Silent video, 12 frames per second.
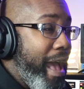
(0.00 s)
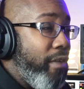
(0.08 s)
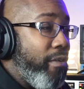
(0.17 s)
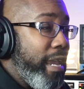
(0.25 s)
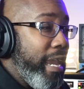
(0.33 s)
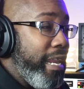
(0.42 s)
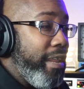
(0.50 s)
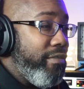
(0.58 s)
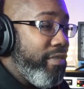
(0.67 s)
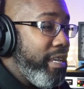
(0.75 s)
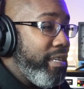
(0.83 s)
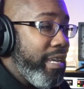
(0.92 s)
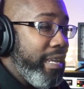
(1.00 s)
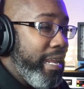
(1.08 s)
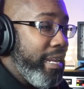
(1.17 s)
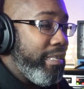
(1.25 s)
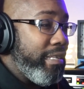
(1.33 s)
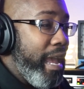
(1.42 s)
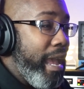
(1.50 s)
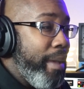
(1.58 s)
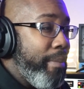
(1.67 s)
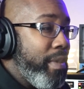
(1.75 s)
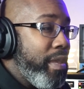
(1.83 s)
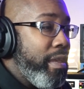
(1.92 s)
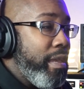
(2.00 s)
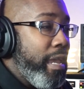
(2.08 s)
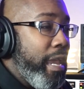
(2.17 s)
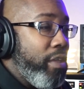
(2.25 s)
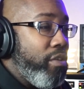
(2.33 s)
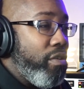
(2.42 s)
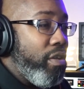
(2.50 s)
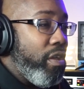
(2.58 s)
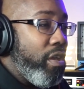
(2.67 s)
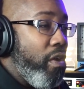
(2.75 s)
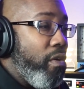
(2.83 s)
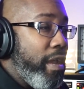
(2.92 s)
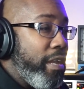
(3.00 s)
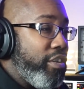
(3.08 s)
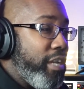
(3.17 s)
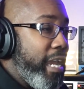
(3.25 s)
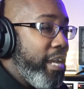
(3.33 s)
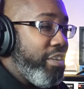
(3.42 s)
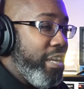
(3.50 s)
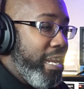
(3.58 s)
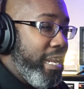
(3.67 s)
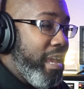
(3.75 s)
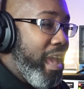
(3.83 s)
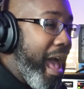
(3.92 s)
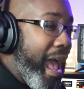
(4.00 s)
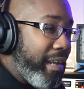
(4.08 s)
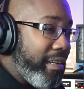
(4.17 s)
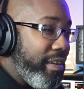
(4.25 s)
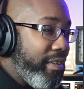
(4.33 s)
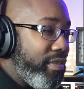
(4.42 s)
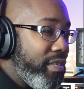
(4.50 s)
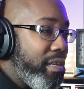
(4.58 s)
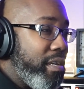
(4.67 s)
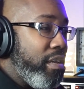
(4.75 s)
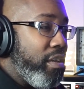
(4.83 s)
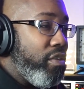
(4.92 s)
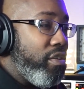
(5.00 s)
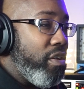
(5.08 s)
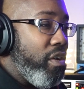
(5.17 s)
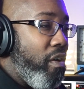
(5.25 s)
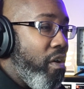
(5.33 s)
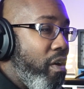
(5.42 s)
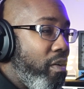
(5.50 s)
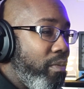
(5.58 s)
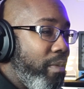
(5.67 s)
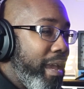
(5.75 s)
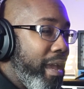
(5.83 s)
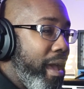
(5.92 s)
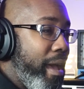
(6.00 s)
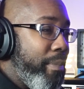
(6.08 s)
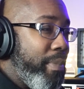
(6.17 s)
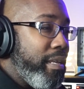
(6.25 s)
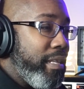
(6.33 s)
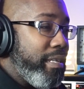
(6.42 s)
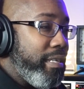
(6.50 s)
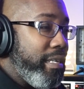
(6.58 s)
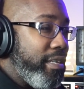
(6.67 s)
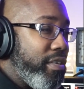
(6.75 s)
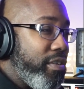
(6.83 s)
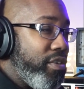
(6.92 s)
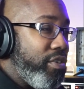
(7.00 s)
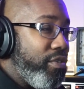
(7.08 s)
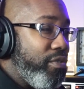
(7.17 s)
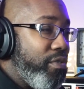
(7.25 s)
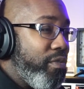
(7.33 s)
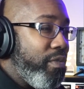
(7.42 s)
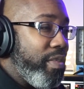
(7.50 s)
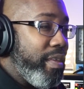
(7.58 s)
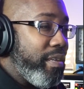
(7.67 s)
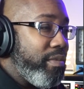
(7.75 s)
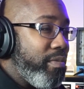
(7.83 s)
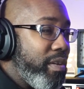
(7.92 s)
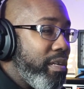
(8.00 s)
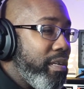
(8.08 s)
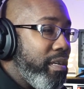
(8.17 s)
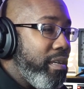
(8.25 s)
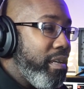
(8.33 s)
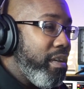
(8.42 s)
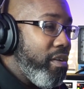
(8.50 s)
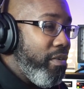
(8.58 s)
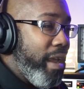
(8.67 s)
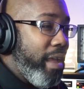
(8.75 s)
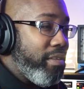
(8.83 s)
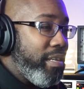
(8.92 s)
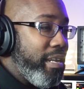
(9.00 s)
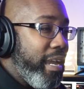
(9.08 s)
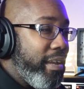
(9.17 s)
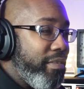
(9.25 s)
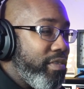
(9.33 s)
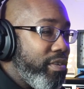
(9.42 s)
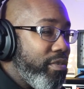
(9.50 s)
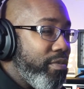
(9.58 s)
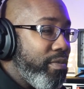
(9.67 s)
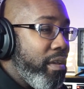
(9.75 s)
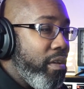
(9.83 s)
out any of these at any time, and you can go and change any octaves. You can go all the way up, let's see, to 2 for this one, and go down to -2.